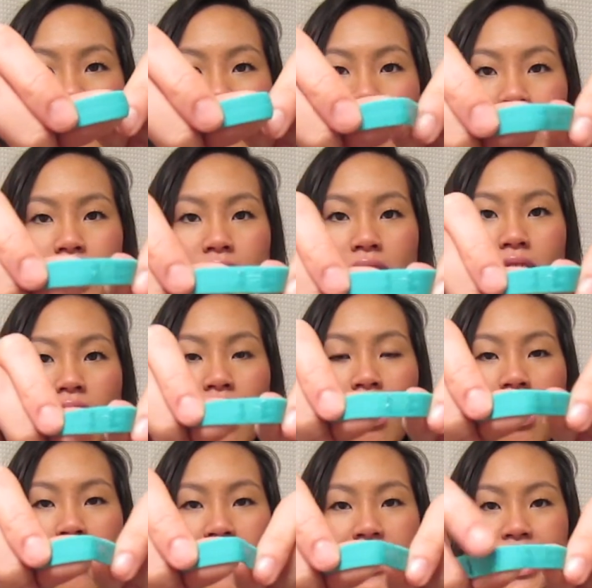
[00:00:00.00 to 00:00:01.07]
like
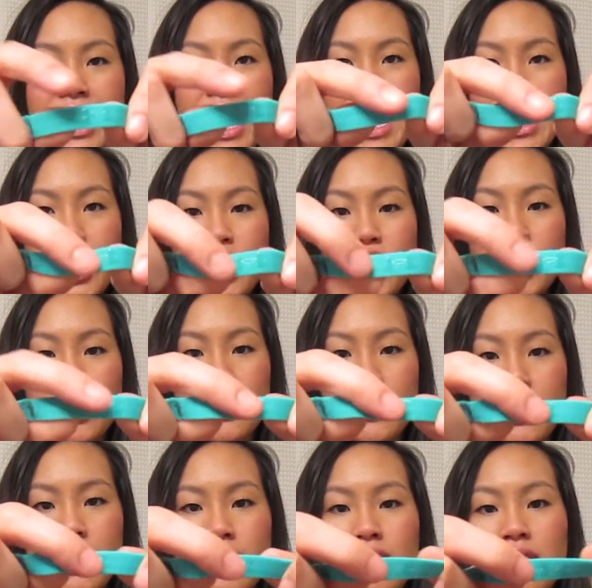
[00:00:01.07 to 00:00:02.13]
on the H,
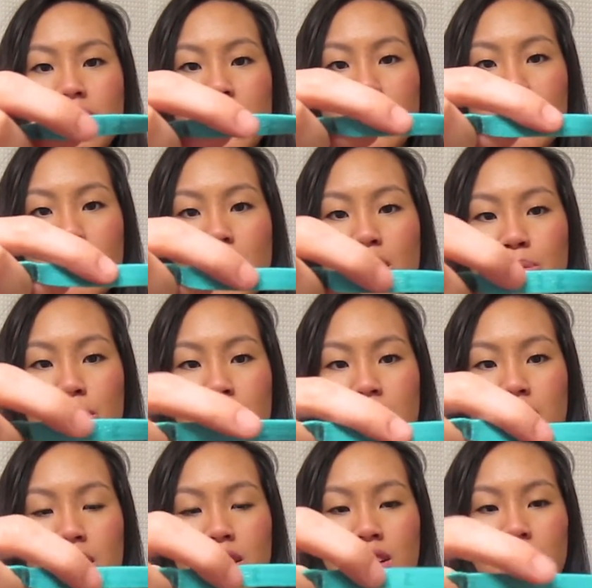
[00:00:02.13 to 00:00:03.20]
the little Under
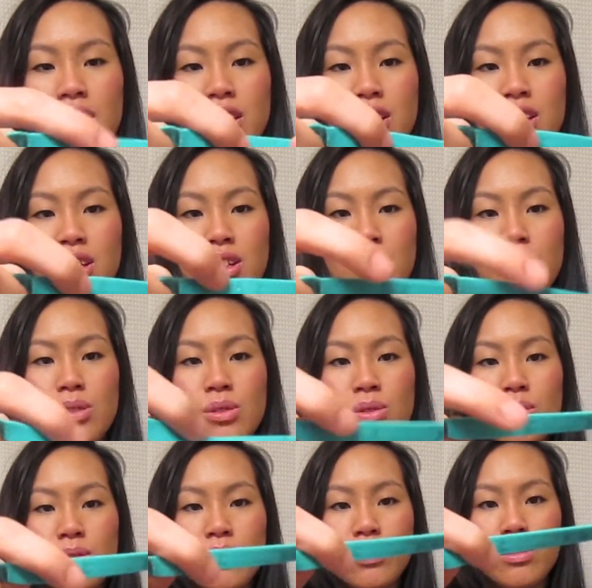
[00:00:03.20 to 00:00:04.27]
Armour
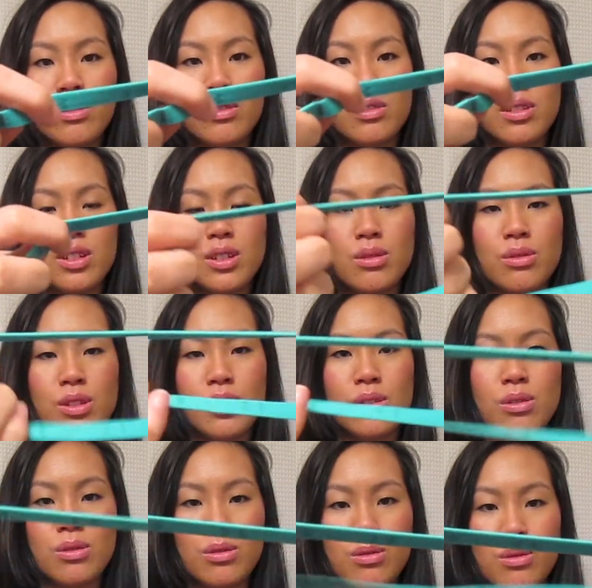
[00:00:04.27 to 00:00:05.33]
UU
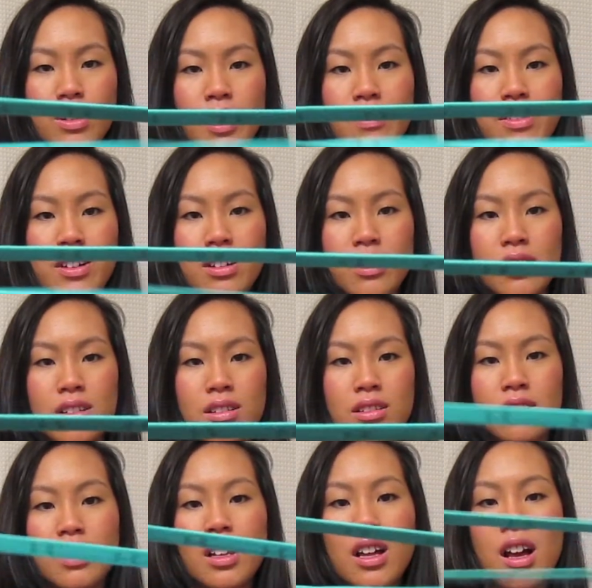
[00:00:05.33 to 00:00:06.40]
whatever
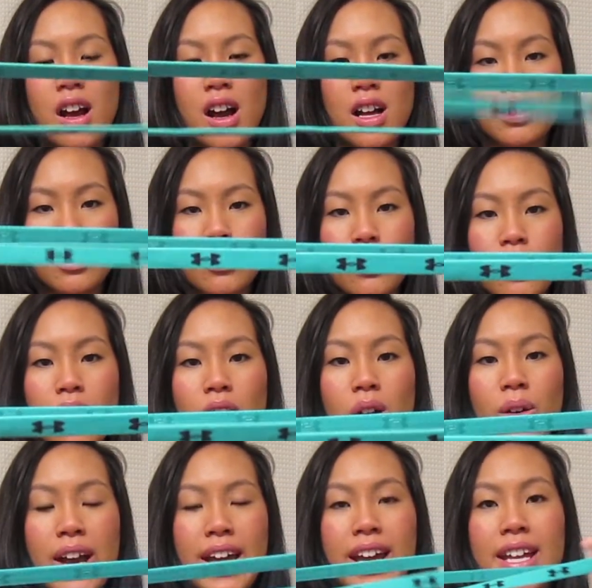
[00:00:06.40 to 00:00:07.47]

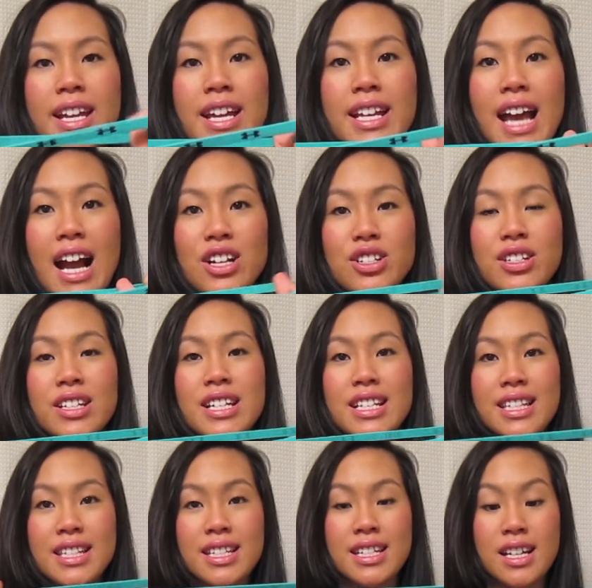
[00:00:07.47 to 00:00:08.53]
logo, and it actually
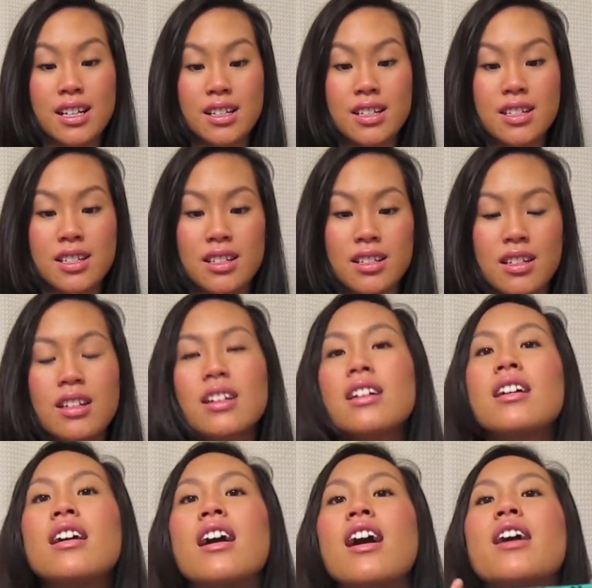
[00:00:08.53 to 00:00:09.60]
sticks
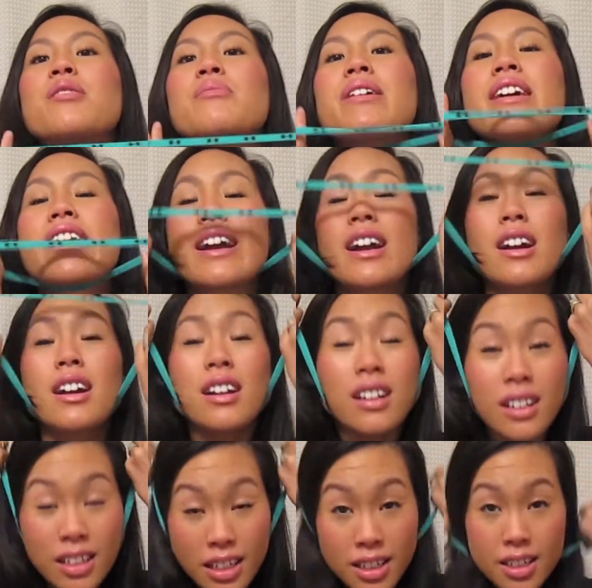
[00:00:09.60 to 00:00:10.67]
on my hair.
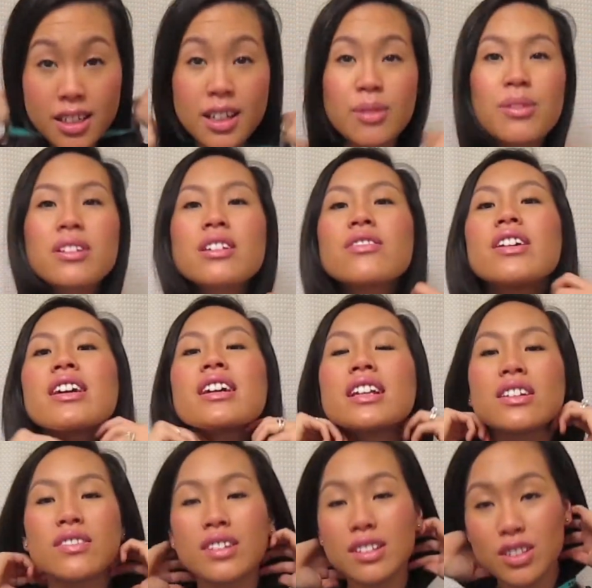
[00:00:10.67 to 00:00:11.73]
I wonder if I can
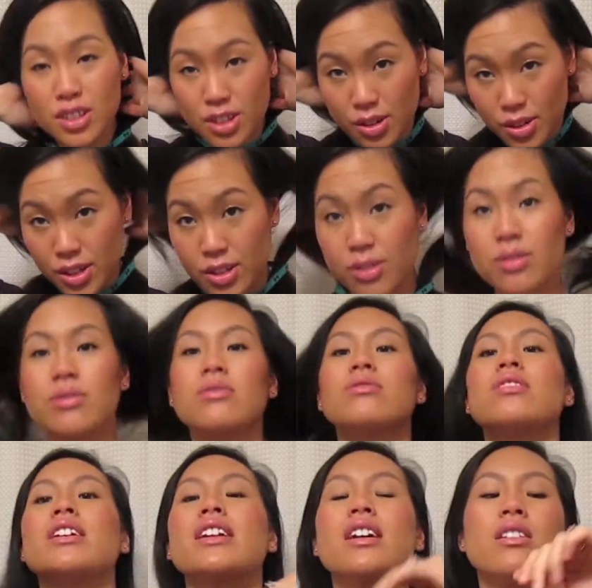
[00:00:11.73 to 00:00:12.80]
even show you
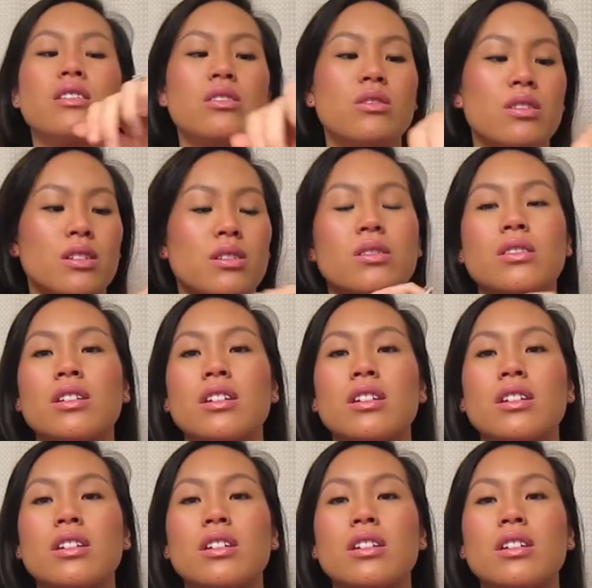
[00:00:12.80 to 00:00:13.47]
right now. Oh.